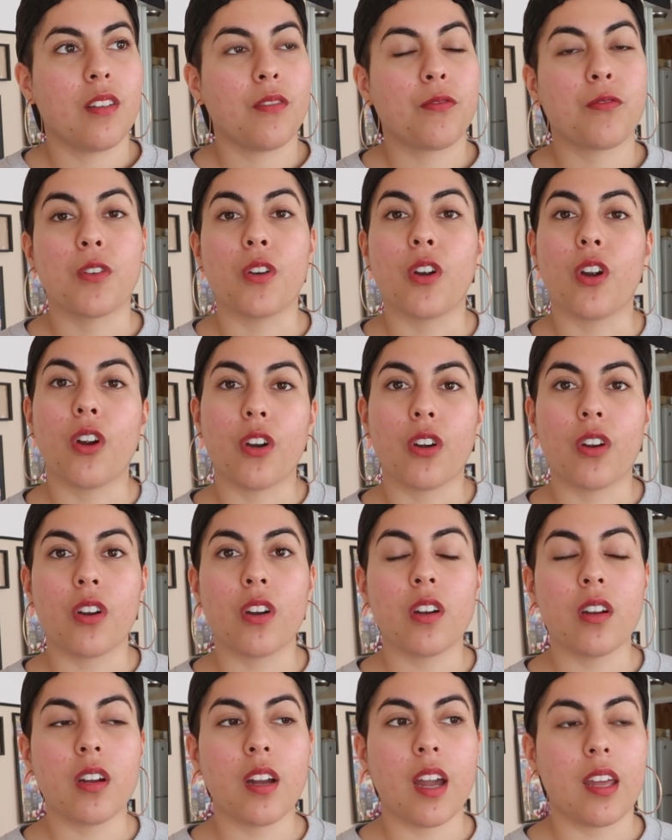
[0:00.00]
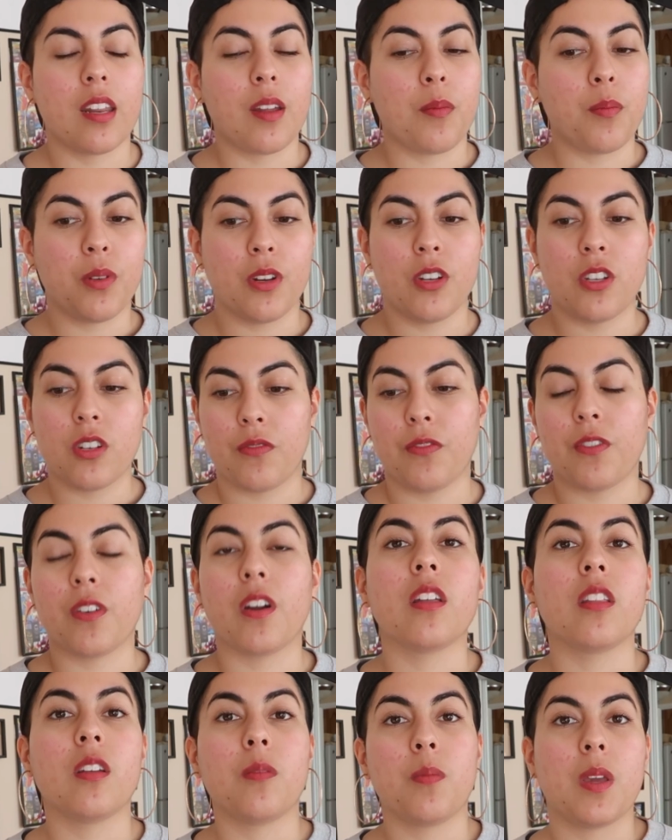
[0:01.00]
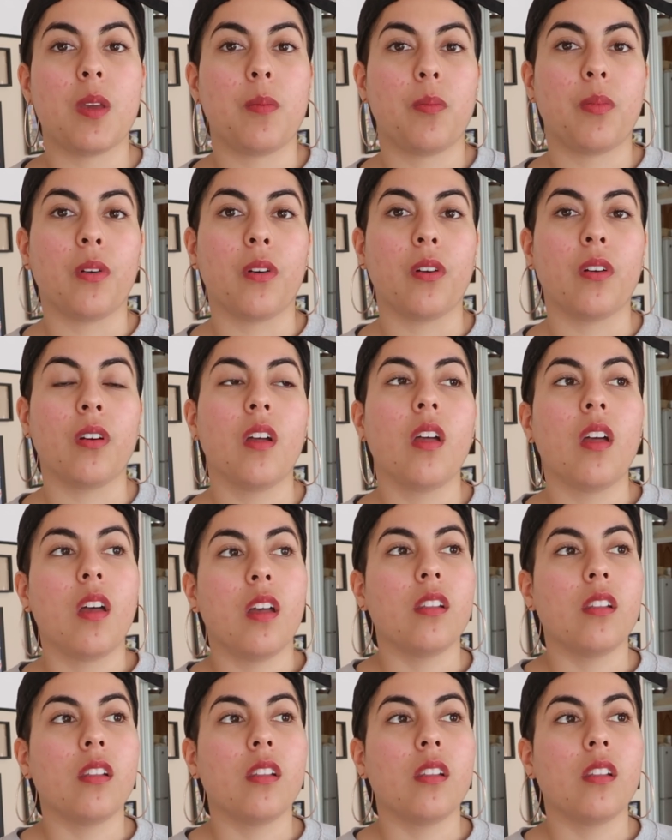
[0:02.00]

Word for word: for her, and I'm pretty sure for other people,